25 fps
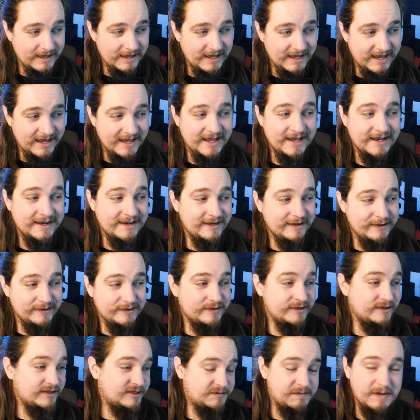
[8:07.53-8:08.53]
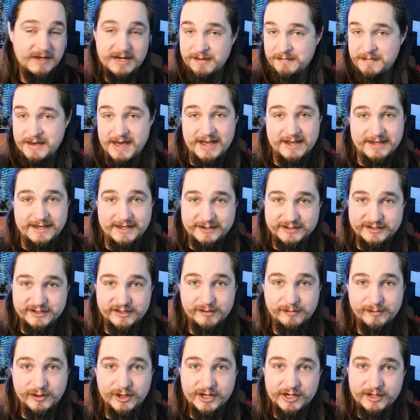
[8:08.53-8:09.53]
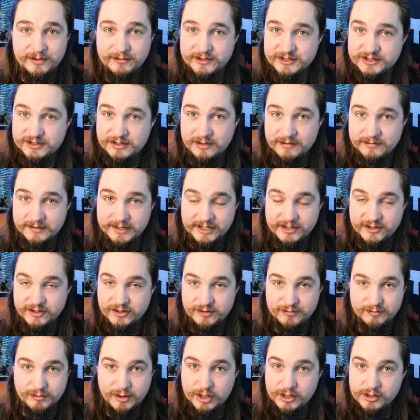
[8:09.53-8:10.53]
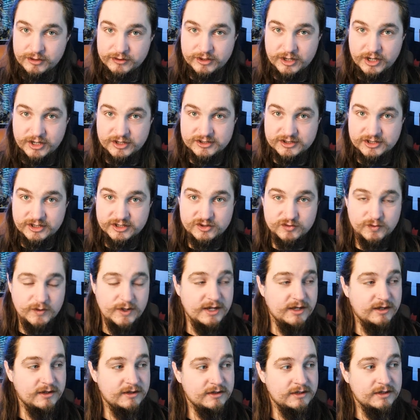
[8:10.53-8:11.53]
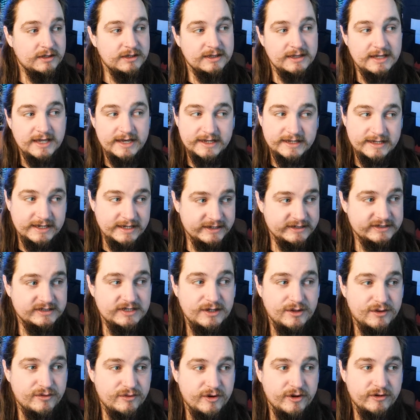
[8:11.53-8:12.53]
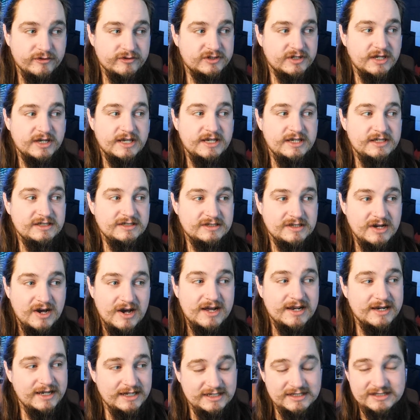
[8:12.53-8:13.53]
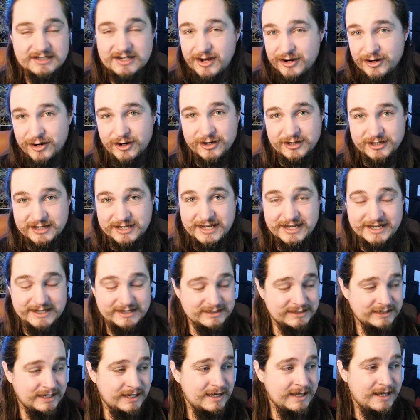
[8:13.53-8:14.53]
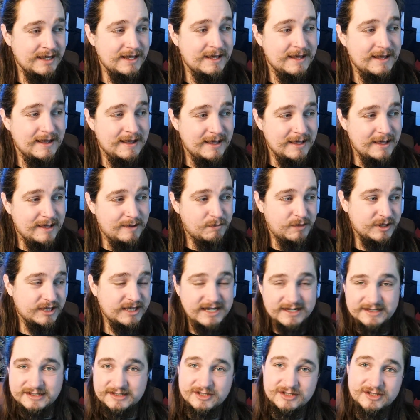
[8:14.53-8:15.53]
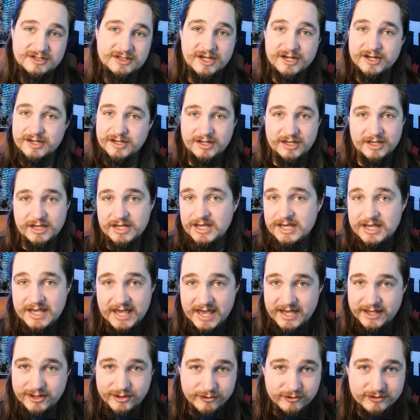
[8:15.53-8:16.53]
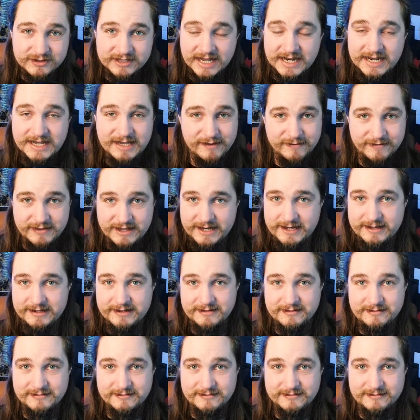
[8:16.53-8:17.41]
And the spinning back kick to the body, we saw him land on Paulo Costa as well. Leg kicks he throws. Like, he's got hard kicks, but he can't use any of that.